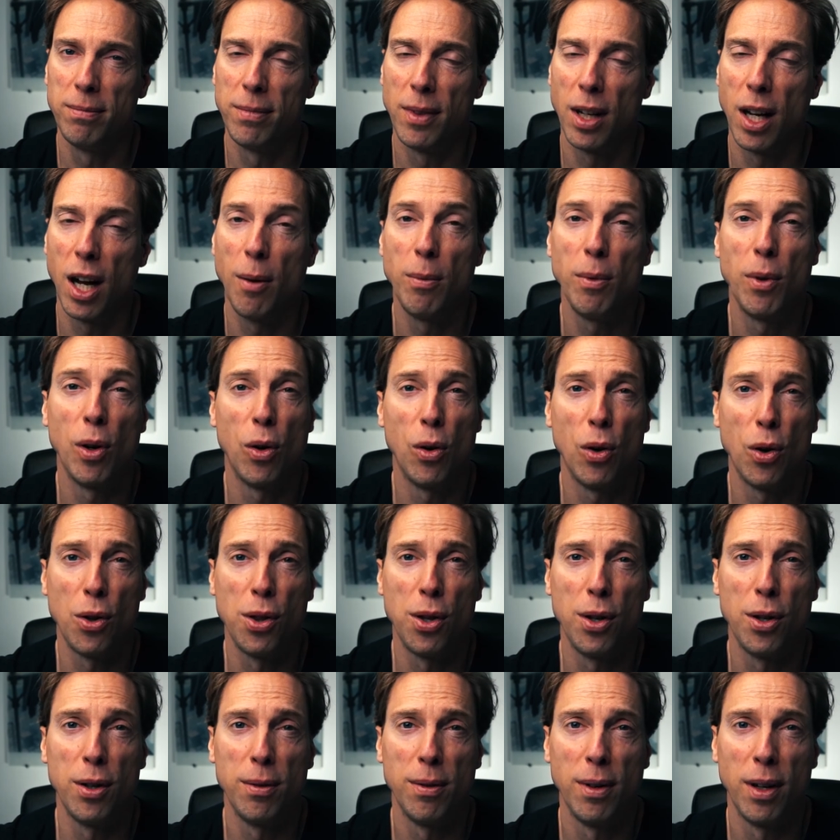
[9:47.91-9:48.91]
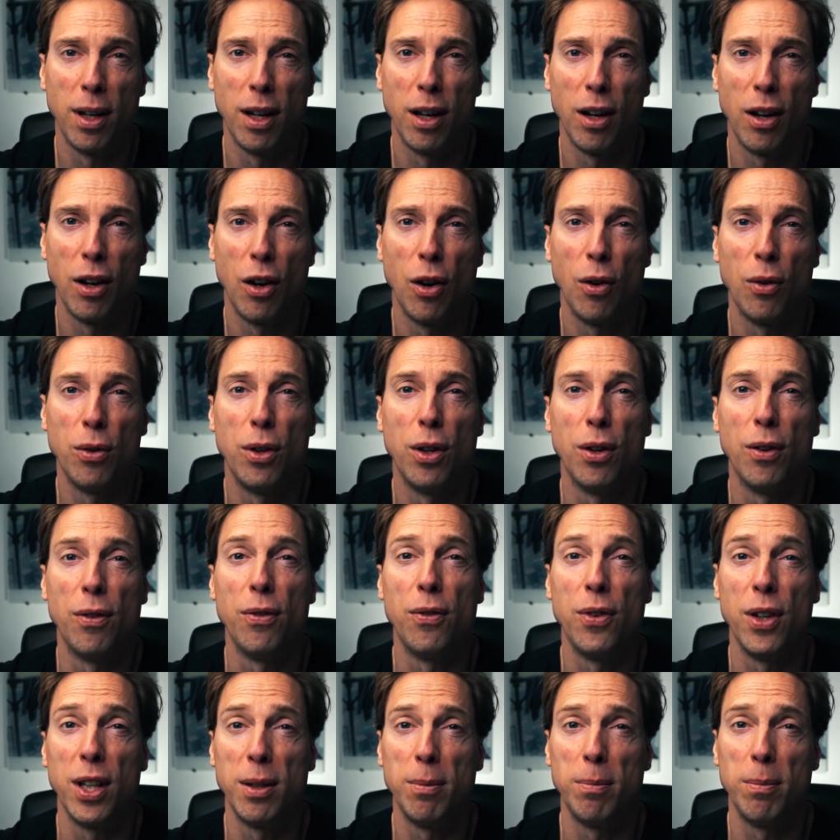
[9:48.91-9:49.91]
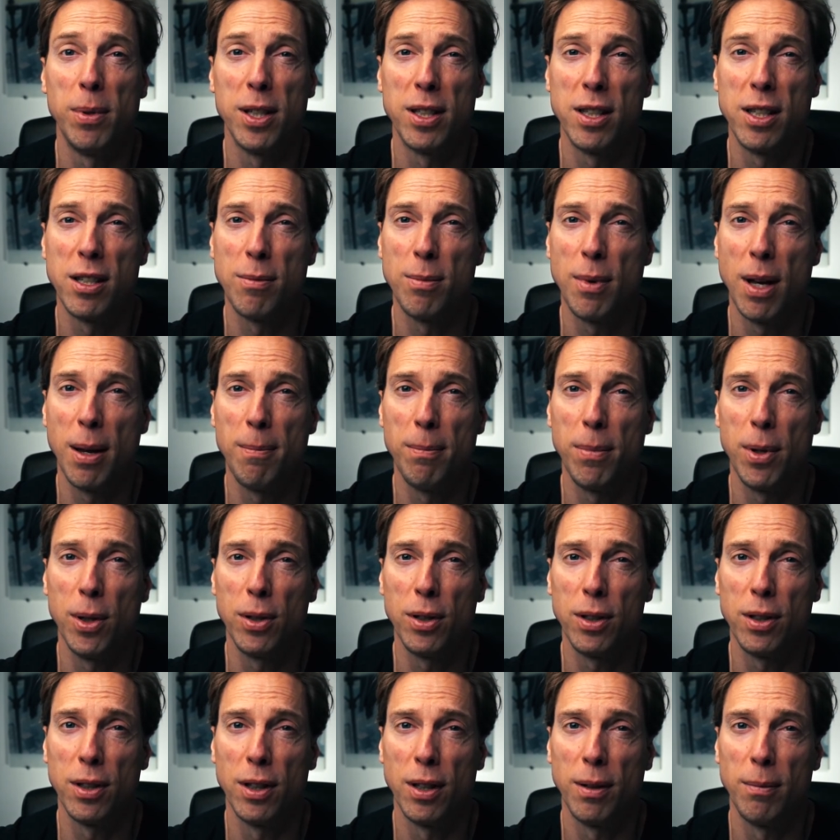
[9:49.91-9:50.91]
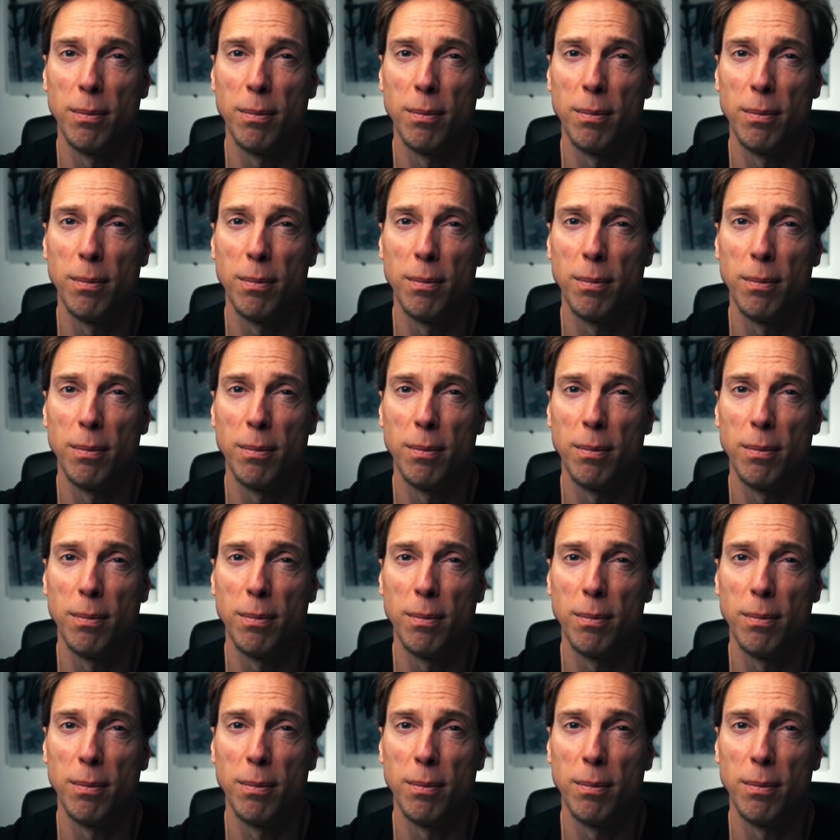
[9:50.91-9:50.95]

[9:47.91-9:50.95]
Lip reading: I'm the author of the Fit Businessman book.